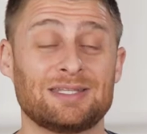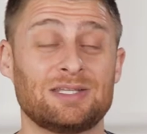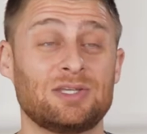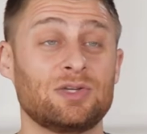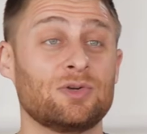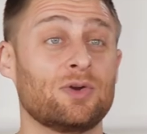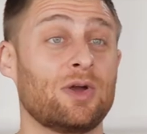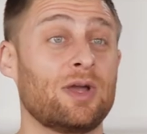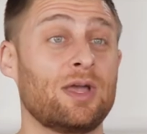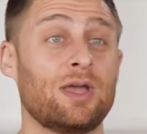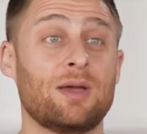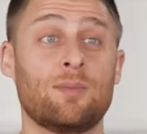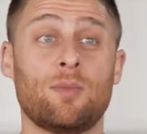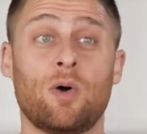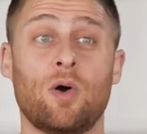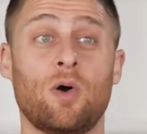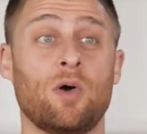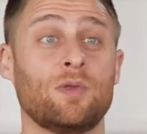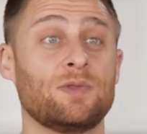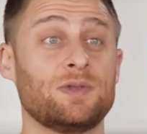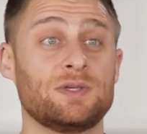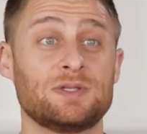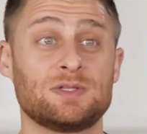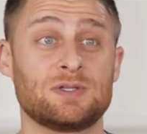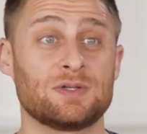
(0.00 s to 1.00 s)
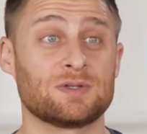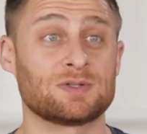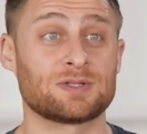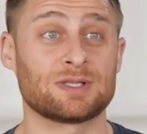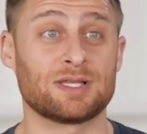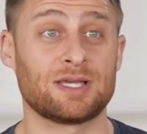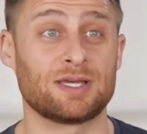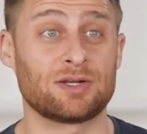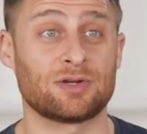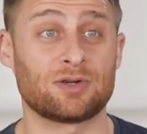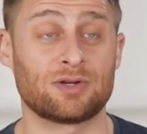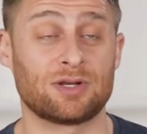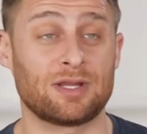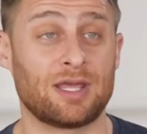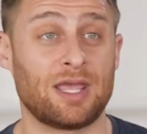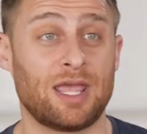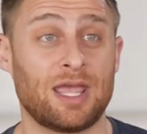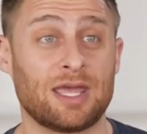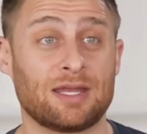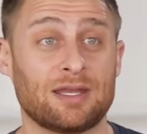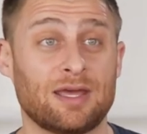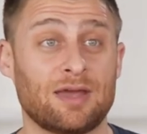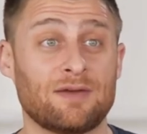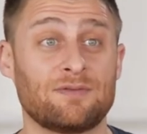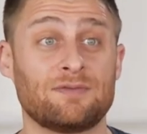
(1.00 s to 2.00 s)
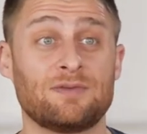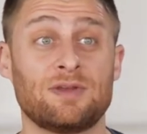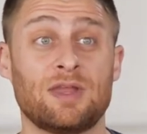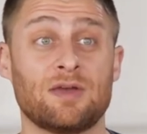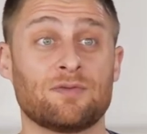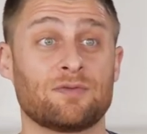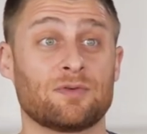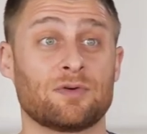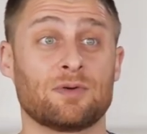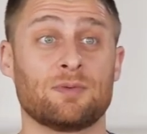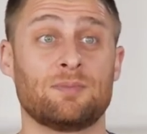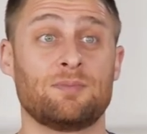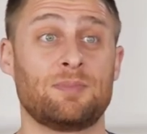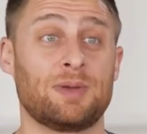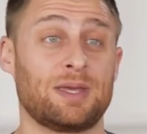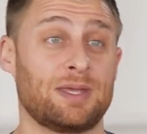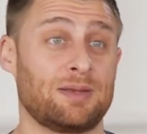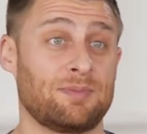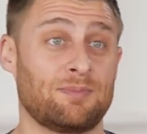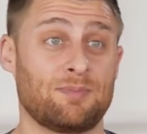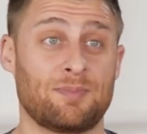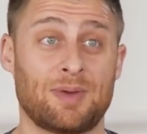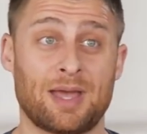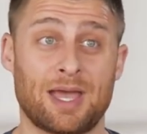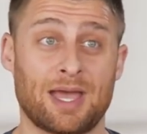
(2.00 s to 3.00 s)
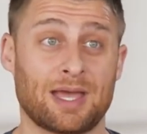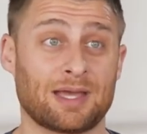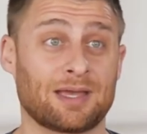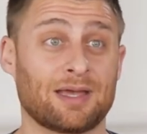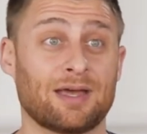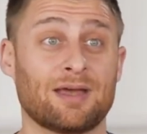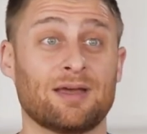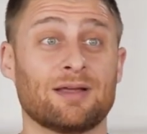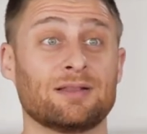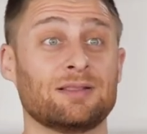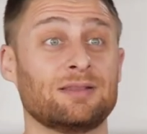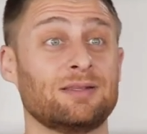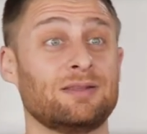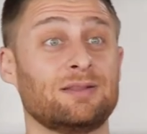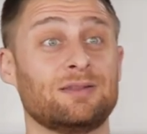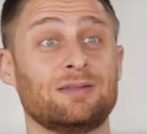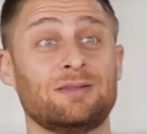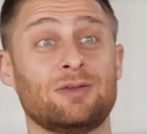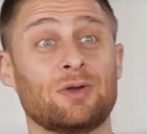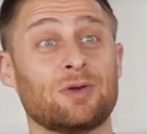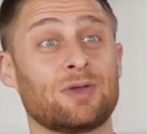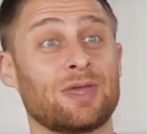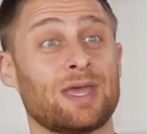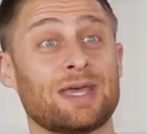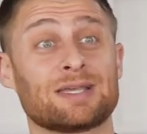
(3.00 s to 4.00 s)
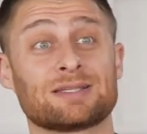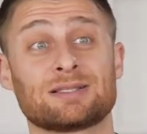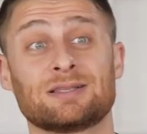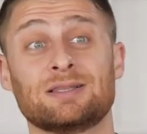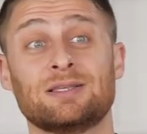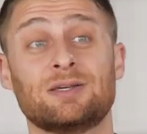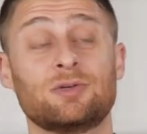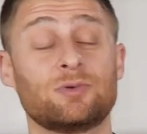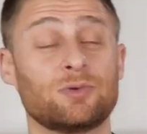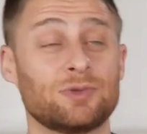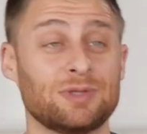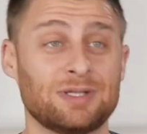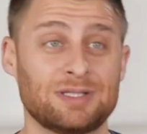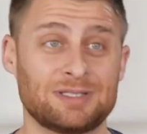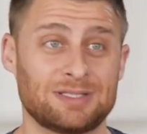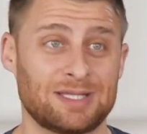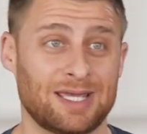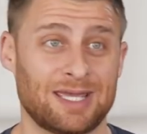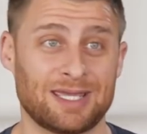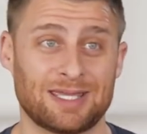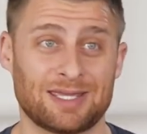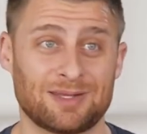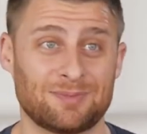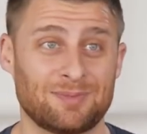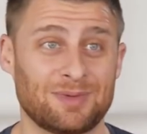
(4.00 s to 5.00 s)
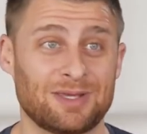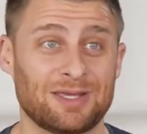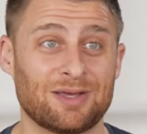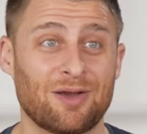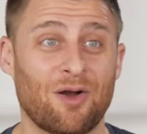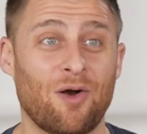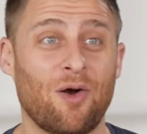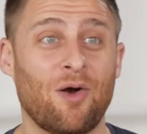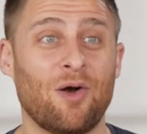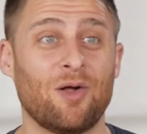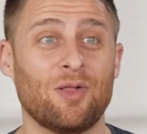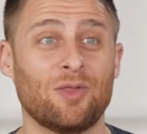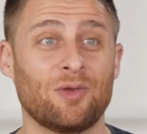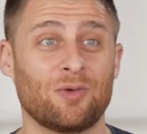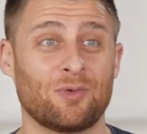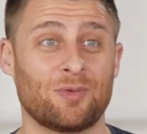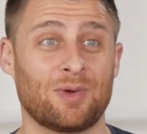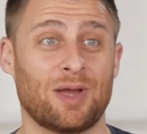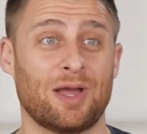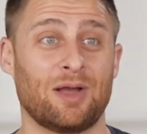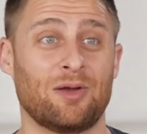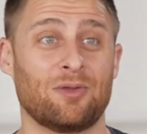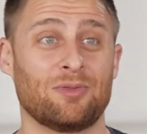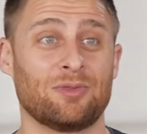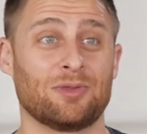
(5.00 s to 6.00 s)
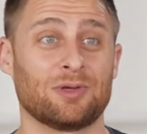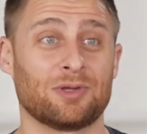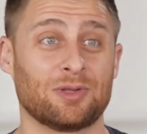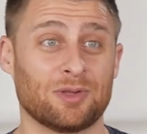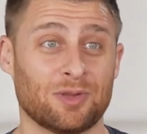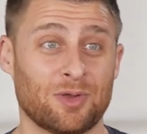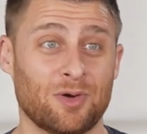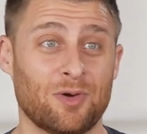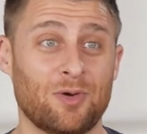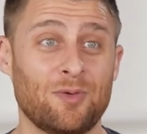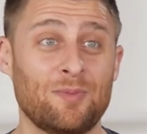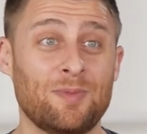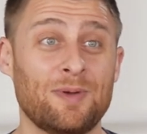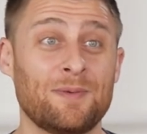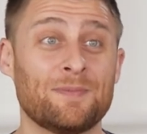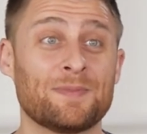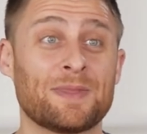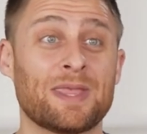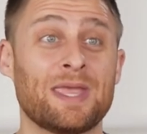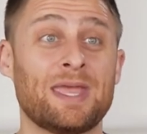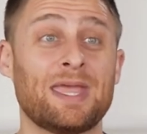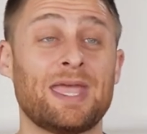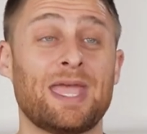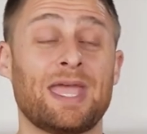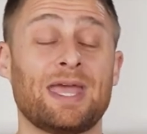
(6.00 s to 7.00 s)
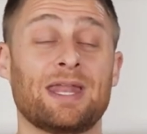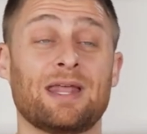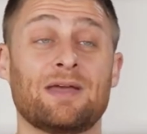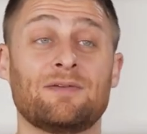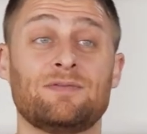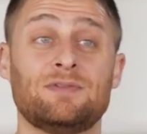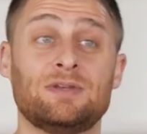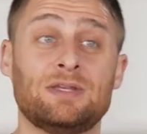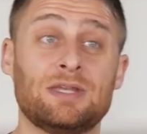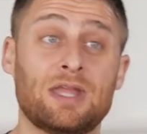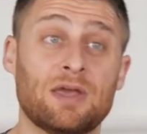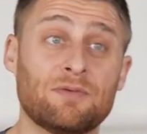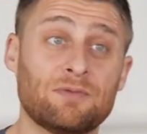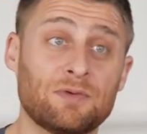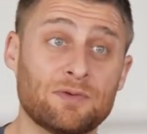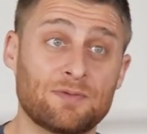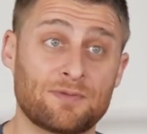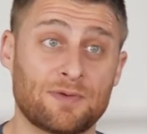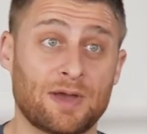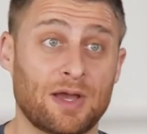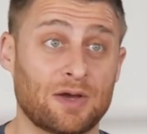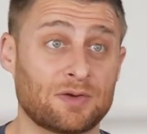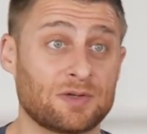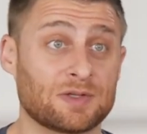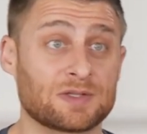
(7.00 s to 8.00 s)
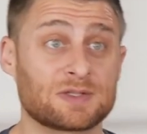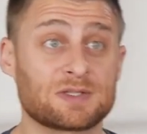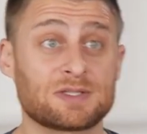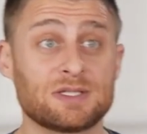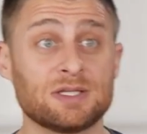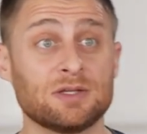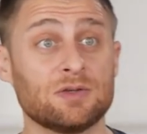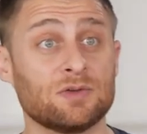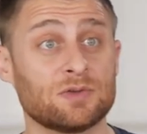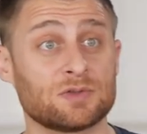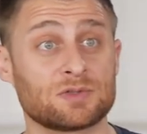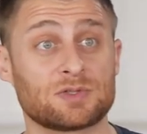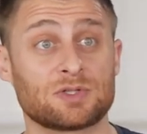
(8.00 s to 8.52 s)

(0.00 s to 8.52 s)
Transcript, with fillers: here I am all these years later, and, I've never been back. I, yoga has literally taken me all around the globe, and I've never found a single